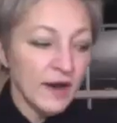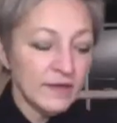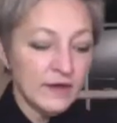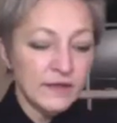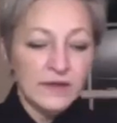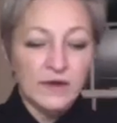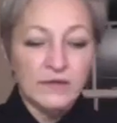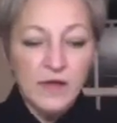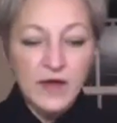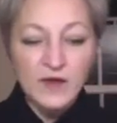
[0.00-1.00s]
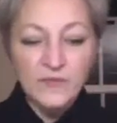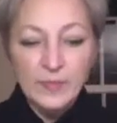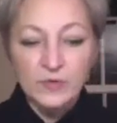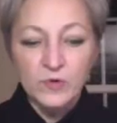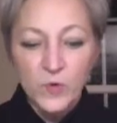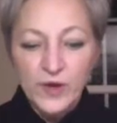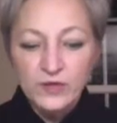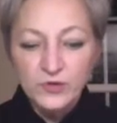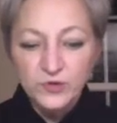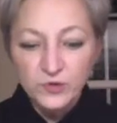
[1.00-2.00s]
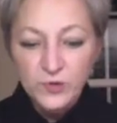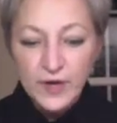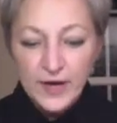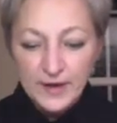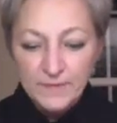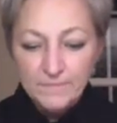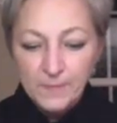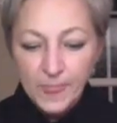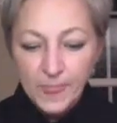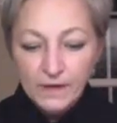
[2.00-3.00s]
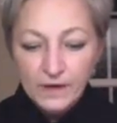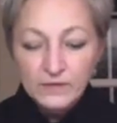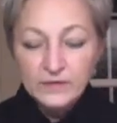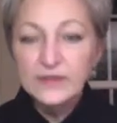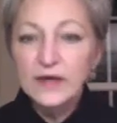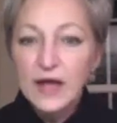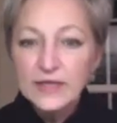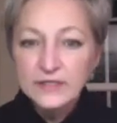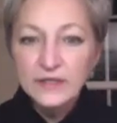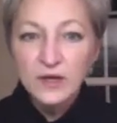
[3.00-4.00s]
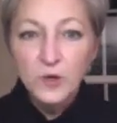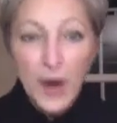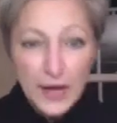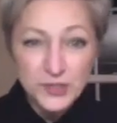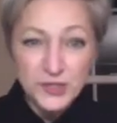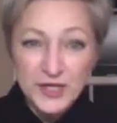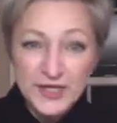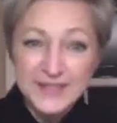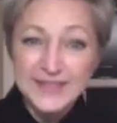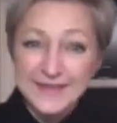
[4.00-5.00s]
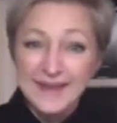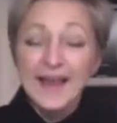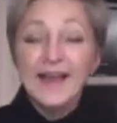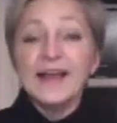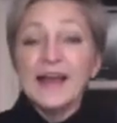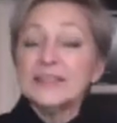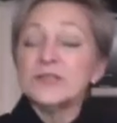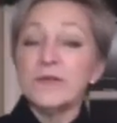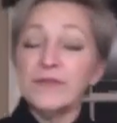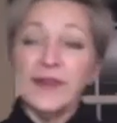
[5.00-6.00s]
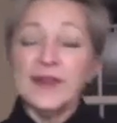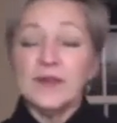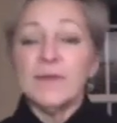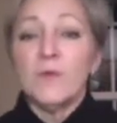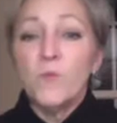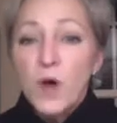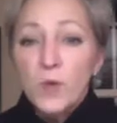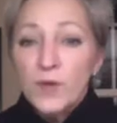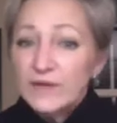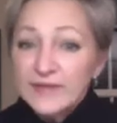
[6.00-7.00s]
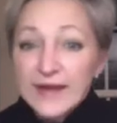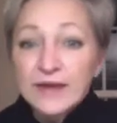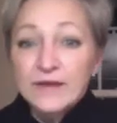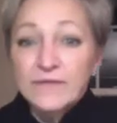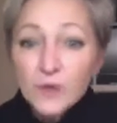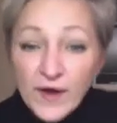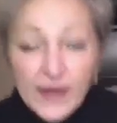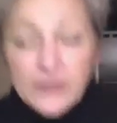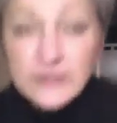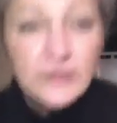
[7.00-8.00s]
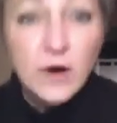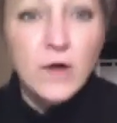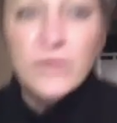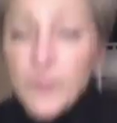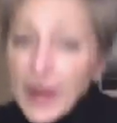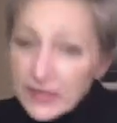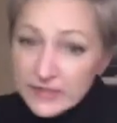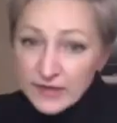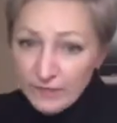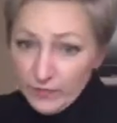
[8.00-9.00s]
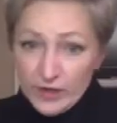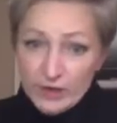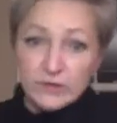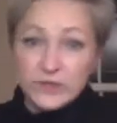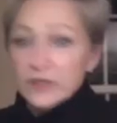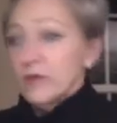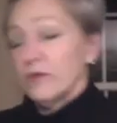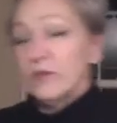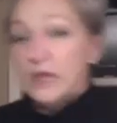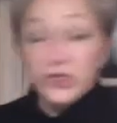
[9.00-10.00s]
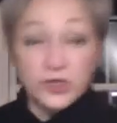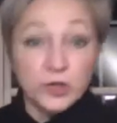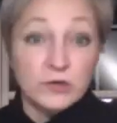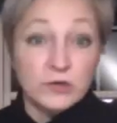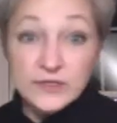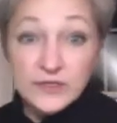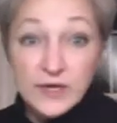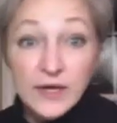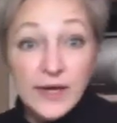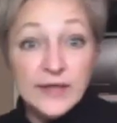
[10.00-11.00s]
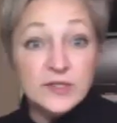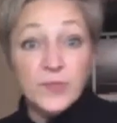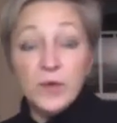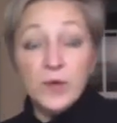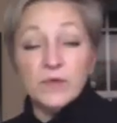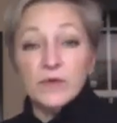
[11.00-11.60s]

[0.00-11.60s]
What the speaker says: think that a lot of people are going to need to ask a lot of questions and start thinking about what we have taken for granted over the past several years. You know, the lunch and learns is a big one. For